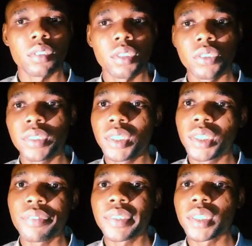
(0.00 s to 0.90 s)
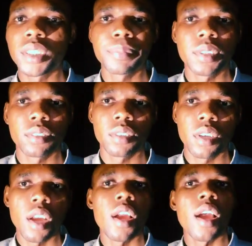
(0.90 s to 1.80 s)
using JavaScript,
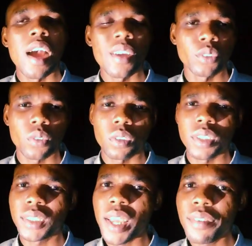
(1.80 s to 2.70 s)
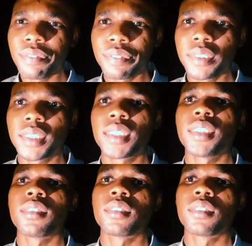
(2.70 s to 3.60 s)
how to connect
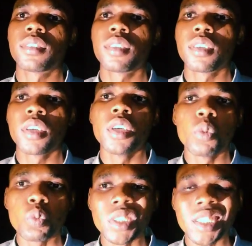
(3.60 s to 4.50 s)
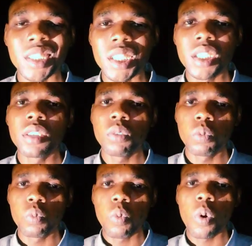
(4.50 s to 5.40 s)
everything with real
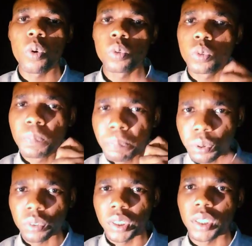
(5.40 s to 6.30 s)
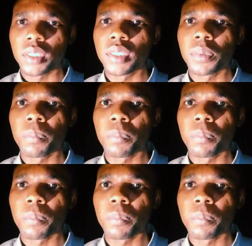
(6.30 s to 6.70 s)
world projects,